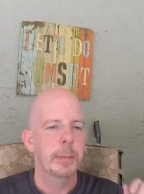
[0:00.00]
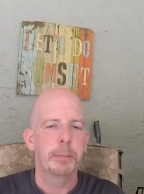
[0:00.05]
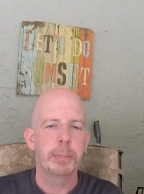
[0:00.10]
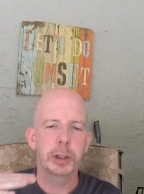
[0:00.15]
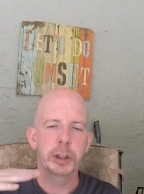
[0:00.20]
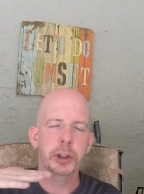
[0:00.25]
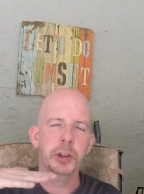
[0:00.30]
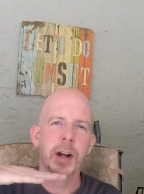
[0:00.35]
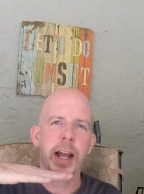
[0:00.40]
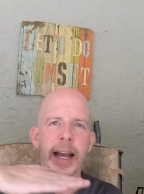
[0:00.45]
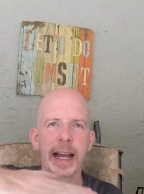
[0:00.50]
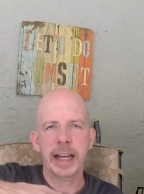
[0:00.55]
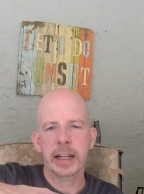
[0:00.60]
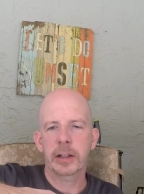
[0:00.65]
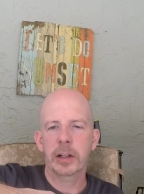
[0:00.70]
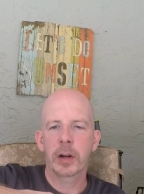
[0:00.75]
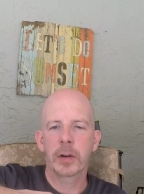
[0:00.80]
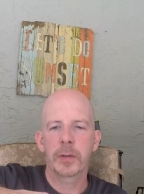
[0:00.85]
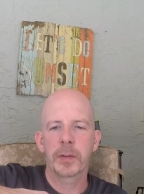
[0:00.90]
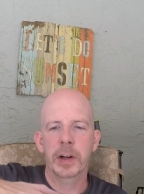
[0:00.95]
Put your
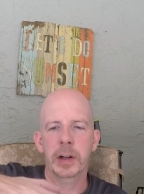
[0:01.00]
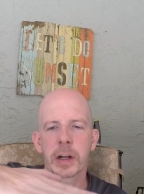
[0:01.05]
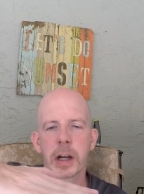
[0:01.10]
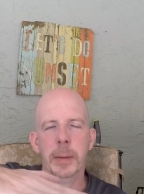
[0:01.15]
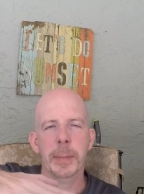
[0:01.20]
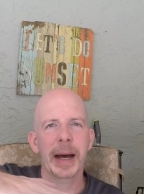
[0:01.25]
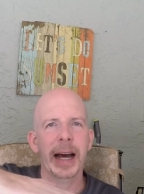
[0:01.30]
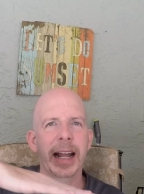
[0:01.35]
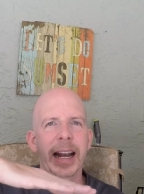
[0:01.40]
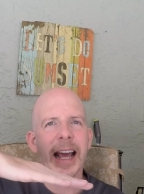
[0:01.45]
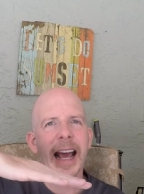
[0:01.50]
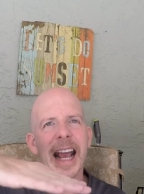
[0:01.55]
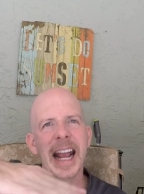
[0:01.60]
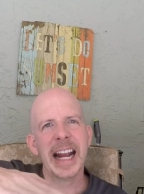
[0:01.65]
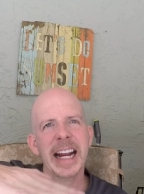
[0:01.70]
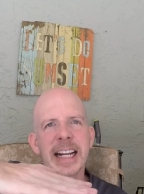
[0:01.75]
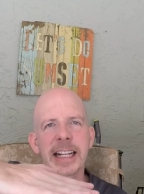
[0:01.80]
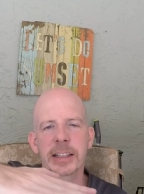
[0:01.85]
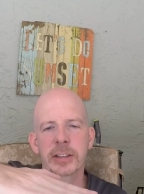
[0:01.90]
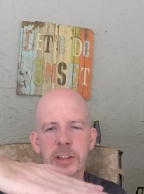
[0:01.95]
hand over it about
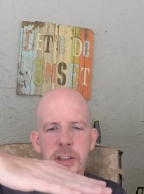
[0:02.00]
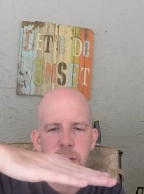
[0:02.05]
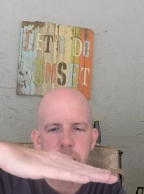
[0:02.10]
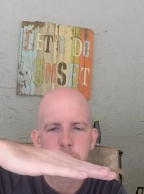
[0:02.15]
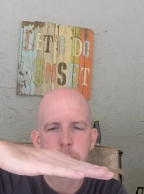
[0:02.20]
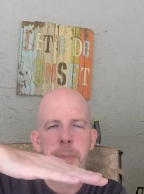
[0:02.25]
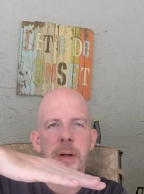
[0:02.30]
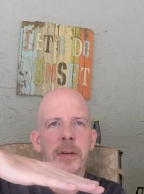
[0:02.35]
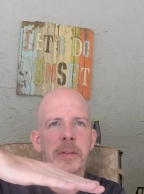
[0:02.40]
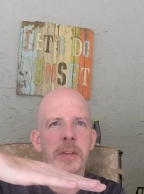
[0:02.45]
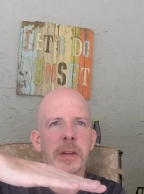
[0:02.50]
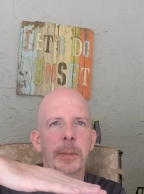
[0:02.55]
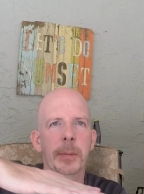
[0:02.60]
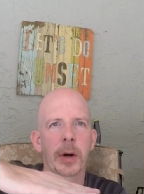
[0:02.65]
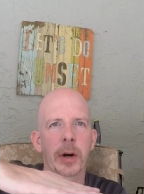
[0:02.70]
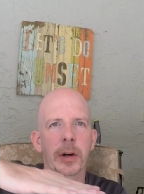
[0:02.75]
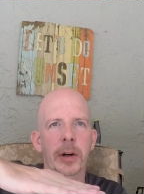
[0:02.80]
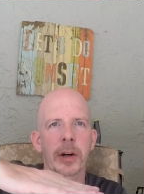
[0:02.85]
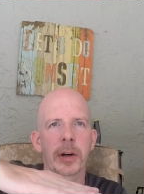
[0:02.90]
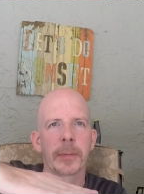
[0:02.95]
eight inches above the
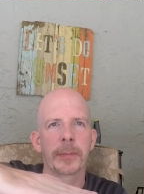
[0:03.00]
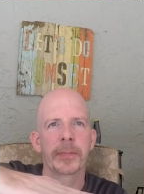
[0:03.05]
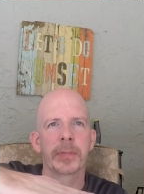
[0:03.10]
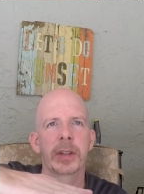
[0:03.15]
burner.